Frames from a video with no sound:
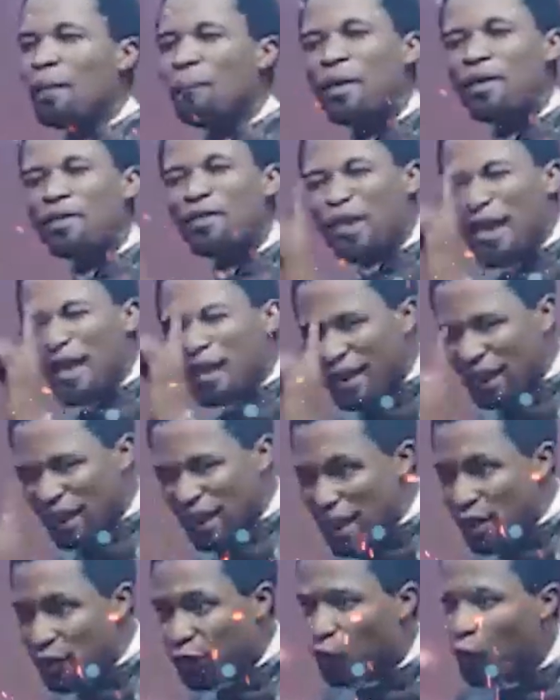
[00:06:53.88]
Be very
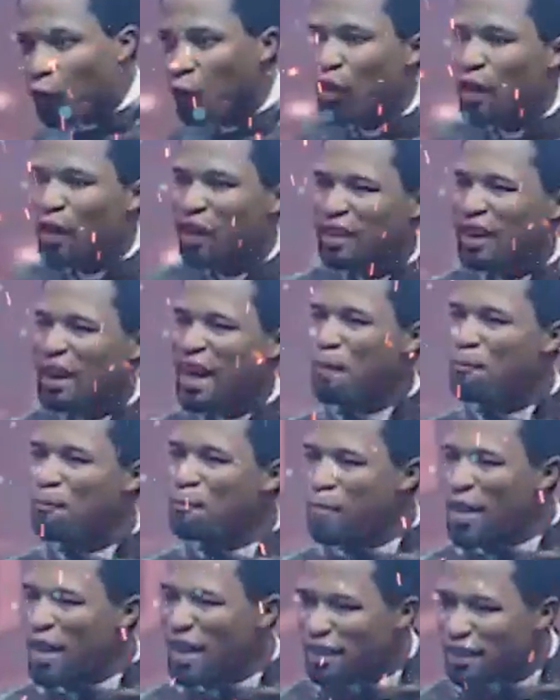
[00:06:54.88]
careful. There are
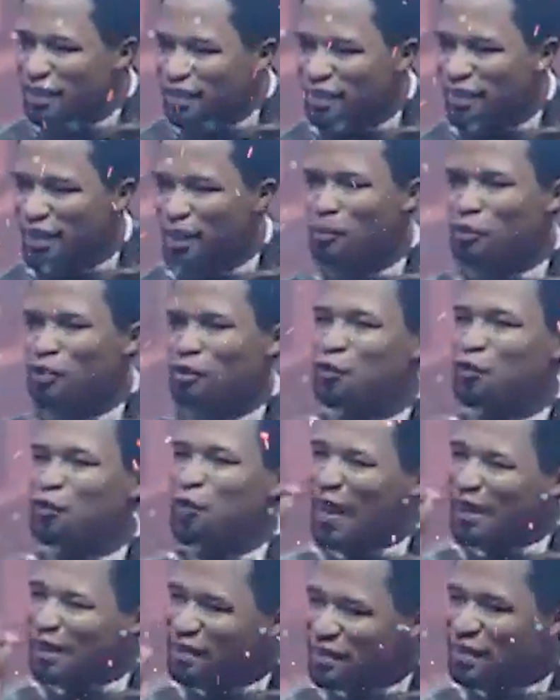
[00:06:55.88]
many things
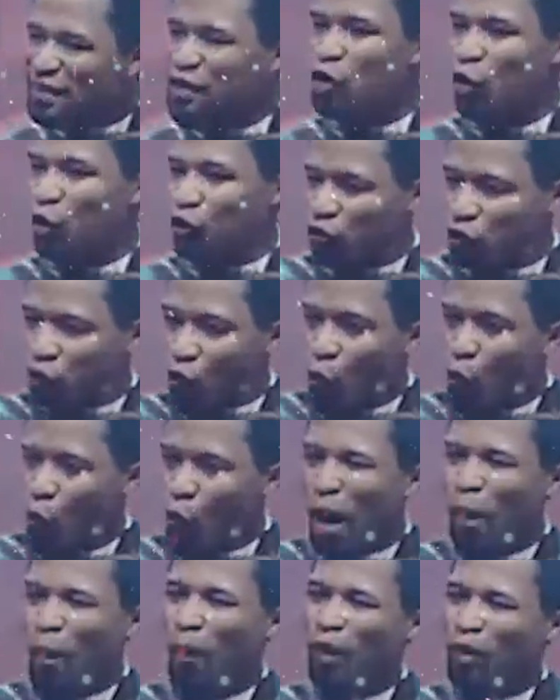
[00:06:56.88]
fighting your soul,
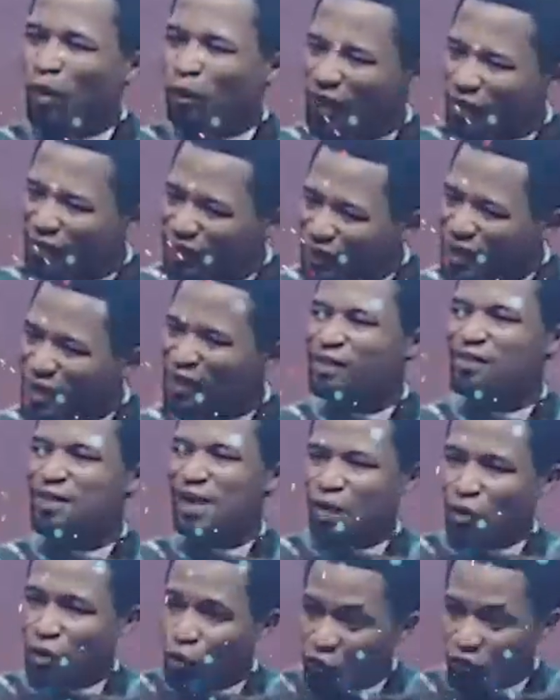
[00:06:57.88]
and one of the things they
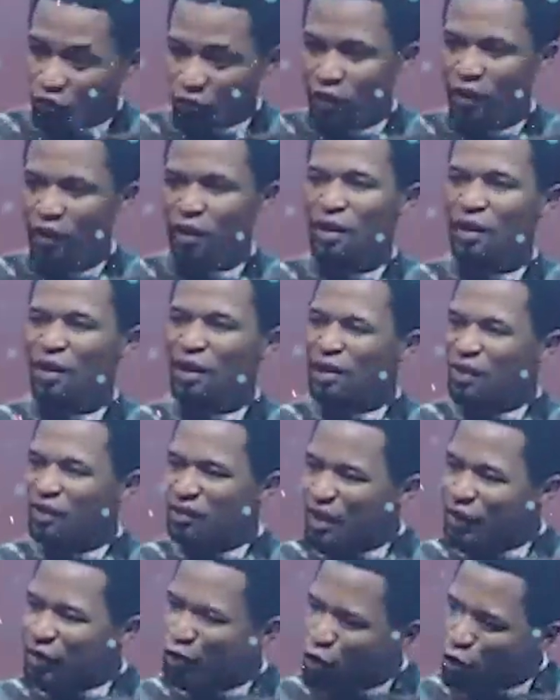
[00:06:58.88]
are using is
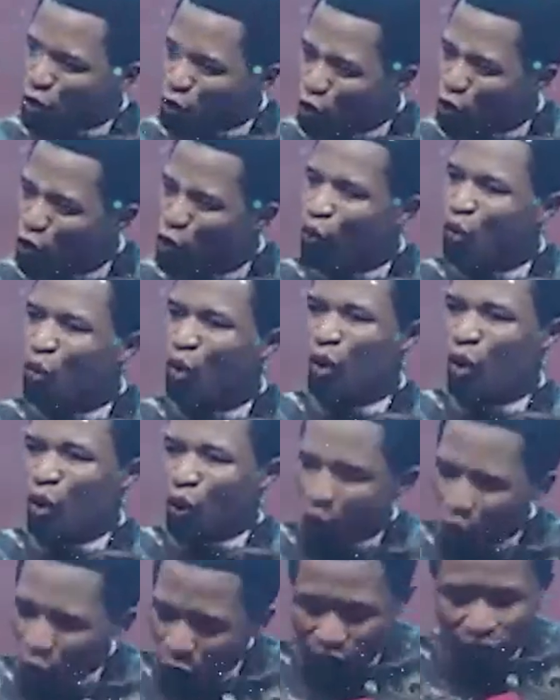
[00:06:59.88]
the tool
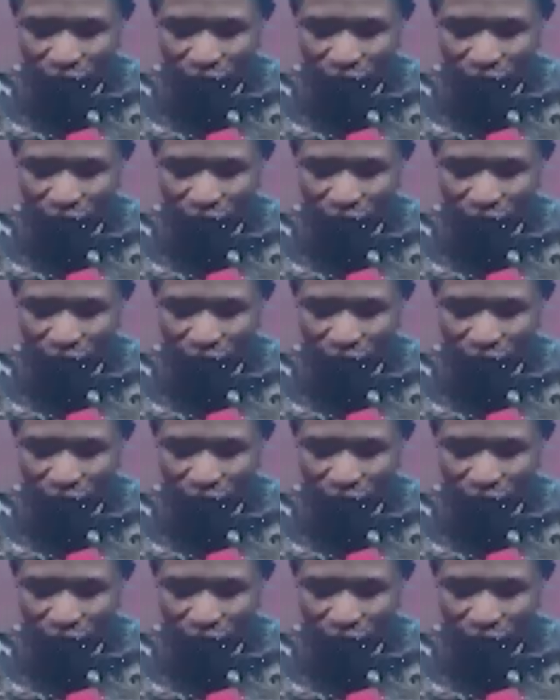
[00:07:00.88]
of